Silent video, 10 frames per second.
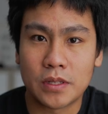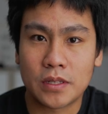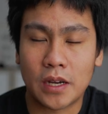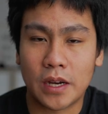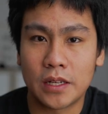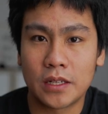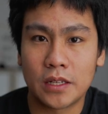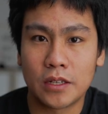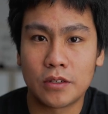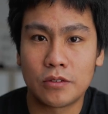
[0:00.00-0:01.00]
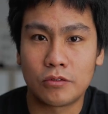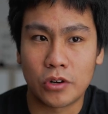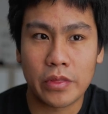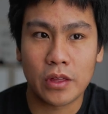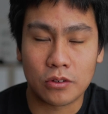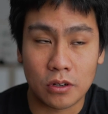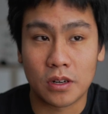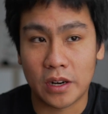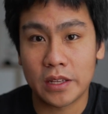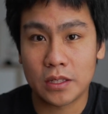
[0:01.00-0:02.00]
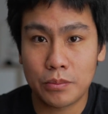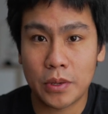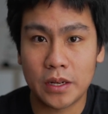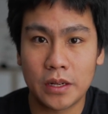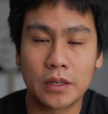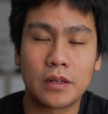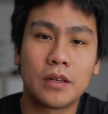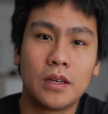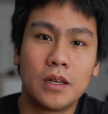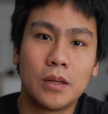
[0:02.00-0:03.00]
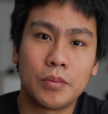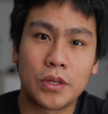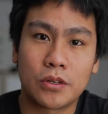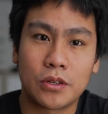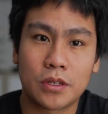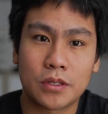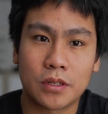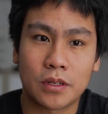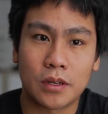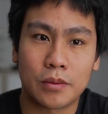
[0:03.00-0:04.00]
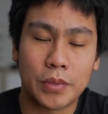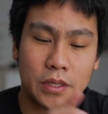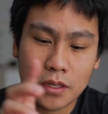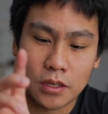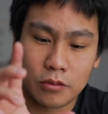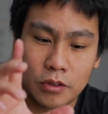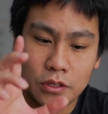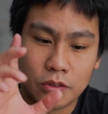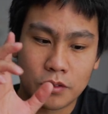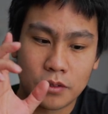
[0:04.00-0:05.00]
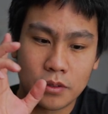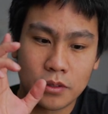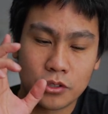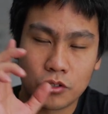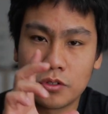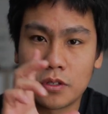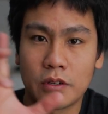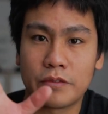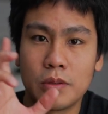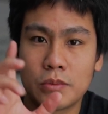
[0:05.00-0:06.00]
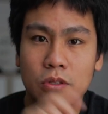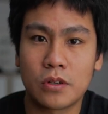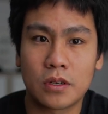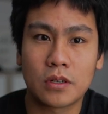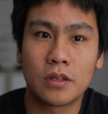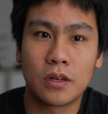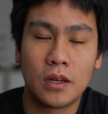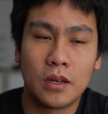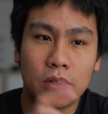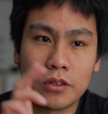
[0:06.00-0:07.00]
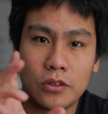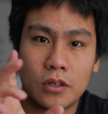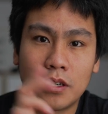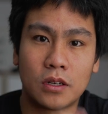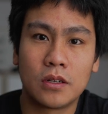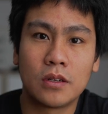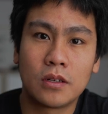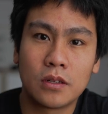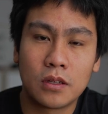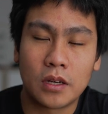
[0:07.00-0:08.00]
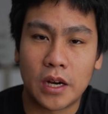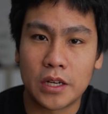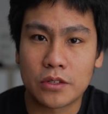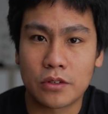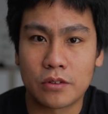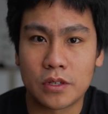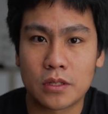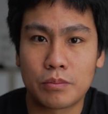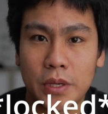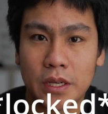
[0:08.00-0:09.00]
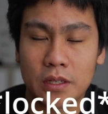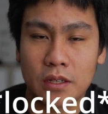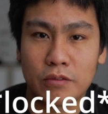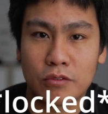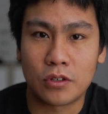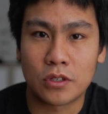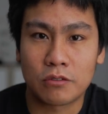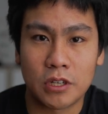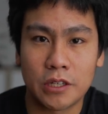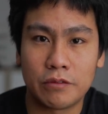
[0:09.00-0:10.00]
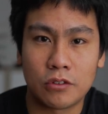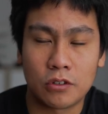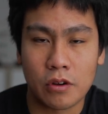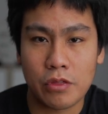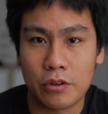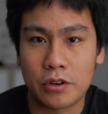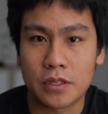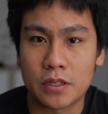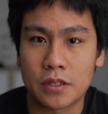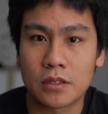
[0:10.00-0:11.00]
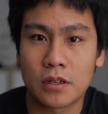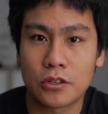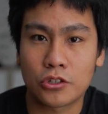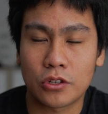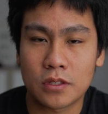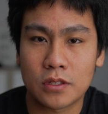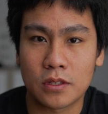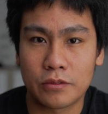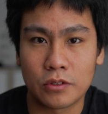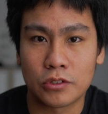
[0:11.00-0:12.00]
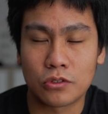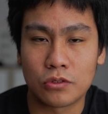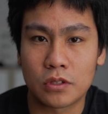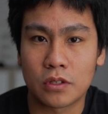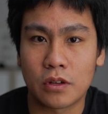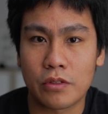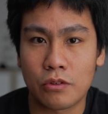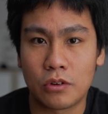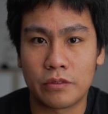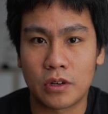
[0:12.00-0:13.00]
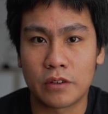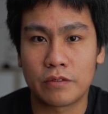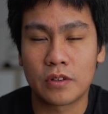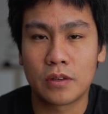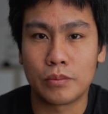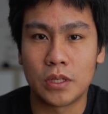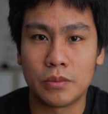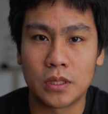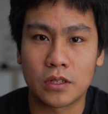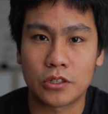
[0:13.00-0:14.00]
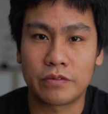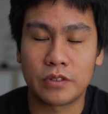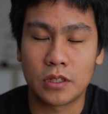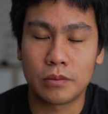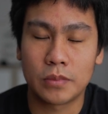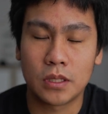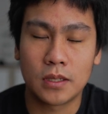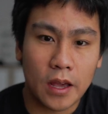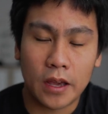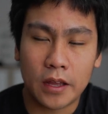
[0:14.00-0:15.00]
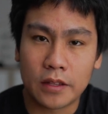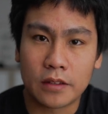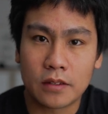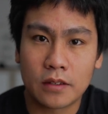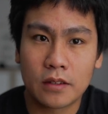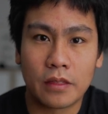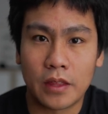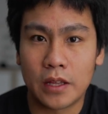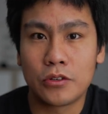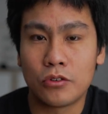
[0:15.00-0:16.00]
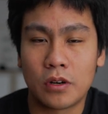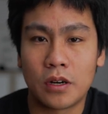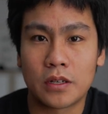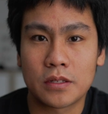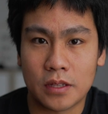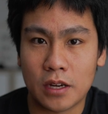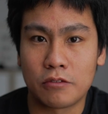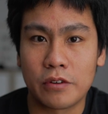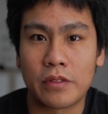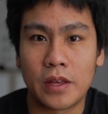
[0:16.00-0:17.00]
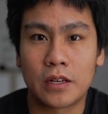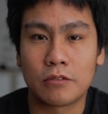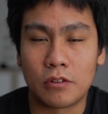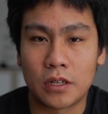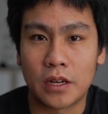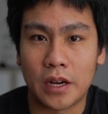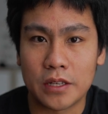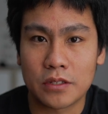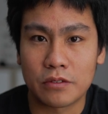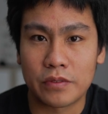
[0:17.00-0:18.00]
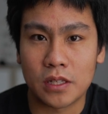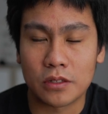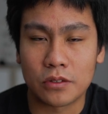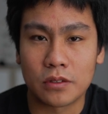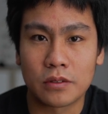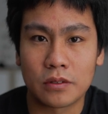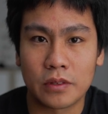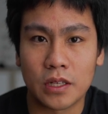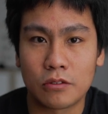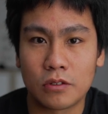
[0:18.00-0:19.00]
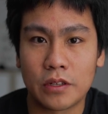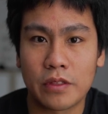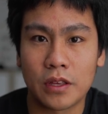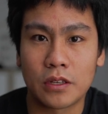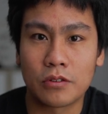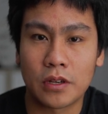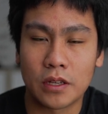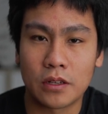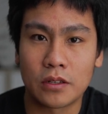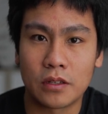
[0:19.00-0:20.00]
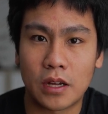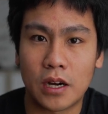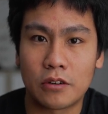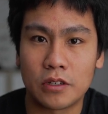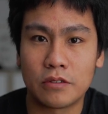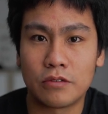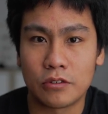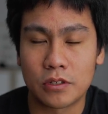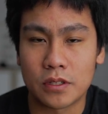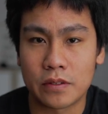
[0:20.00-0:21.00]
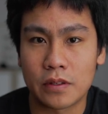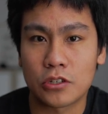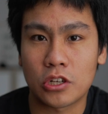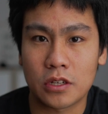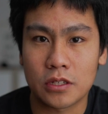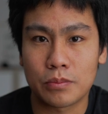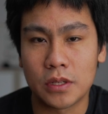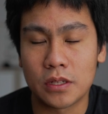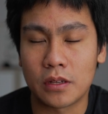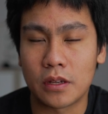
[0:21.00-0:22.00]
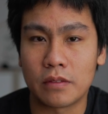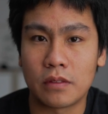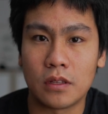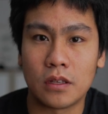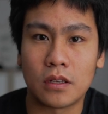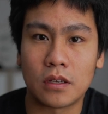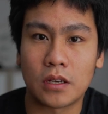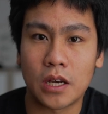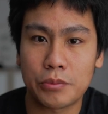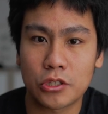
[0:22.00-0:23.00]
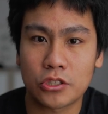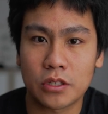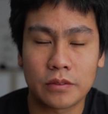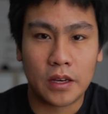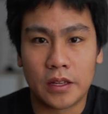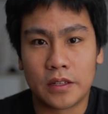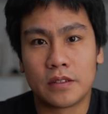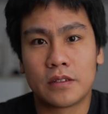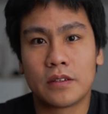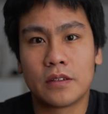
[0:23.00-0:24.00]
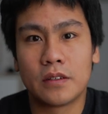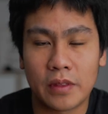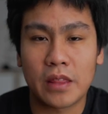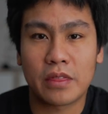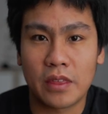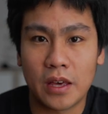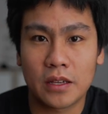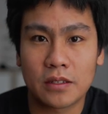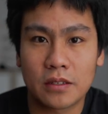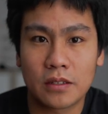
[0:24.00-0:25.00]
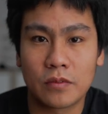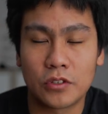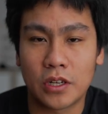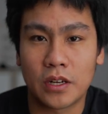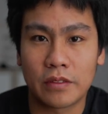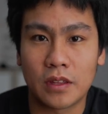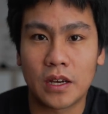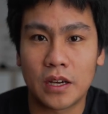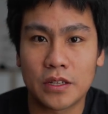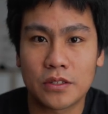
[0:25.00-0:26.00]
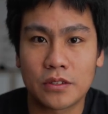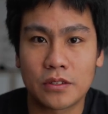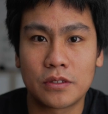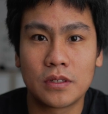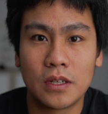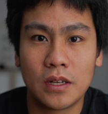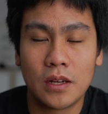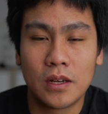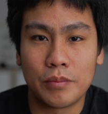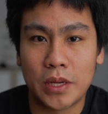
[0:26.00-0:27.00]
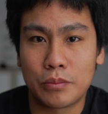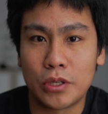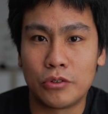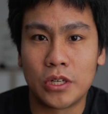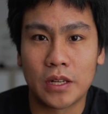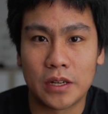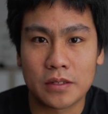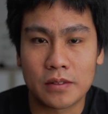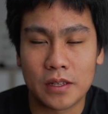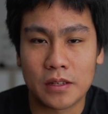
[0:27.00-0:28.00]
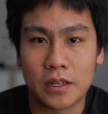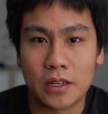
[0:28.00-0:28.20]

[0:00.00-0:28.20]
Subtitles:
is highly weather or light dependent, because basically when you choose your film stock, your ISO is baked in for 24 or 36 shots if you shoot a 35mm film, and then you are stuck with that one ISO value. The only thing you can now influence is the shutter speed and the aperture, and that fact regarding the ISO made me realize that